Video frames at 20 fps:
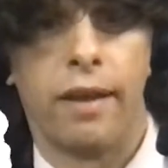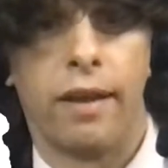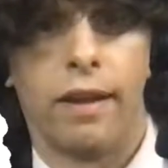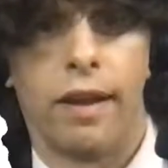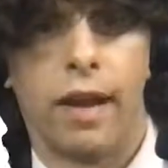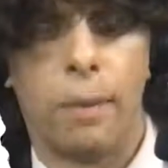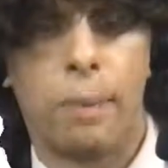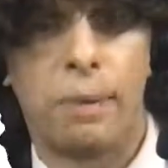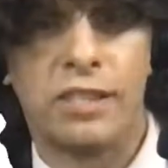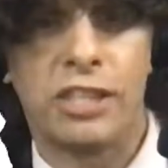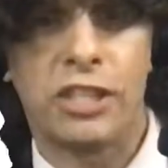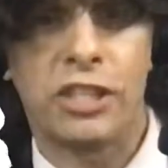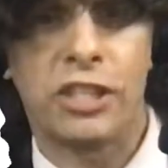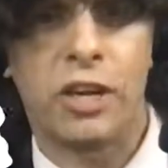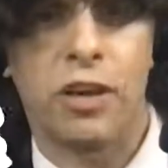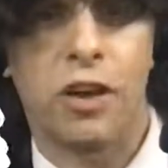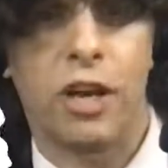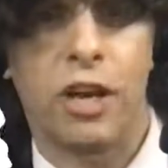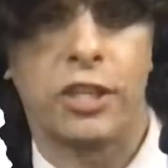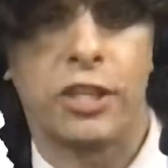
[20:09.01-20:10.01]
a position
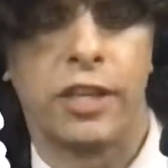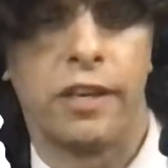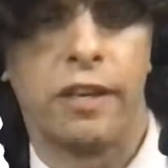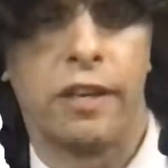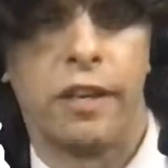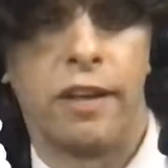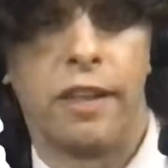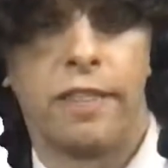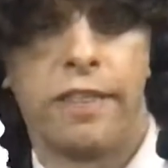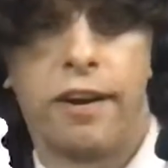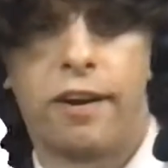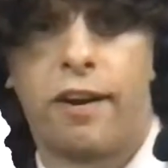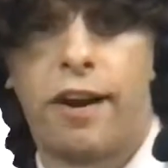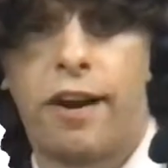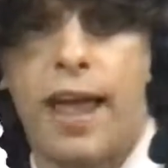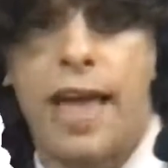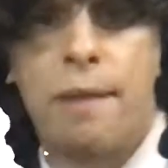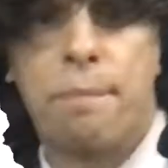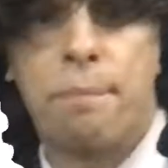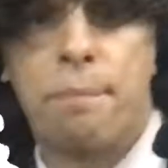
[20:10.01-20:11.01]
auction, there are
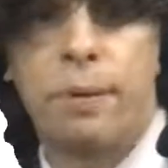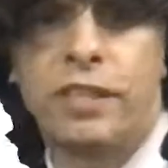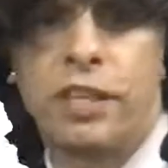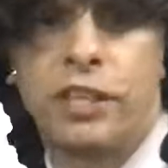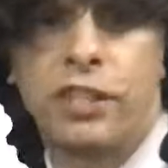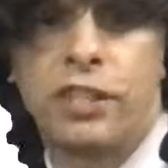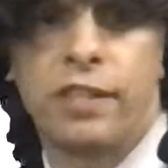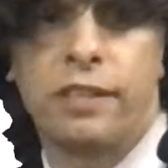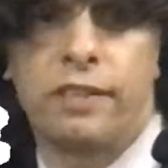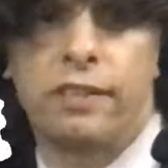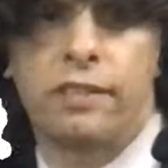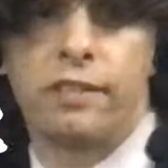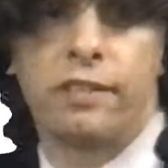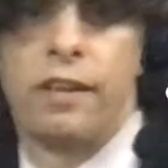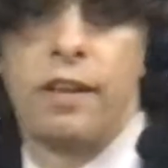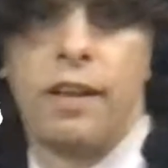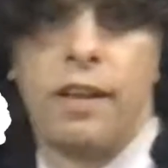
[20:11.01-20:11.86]
n positions.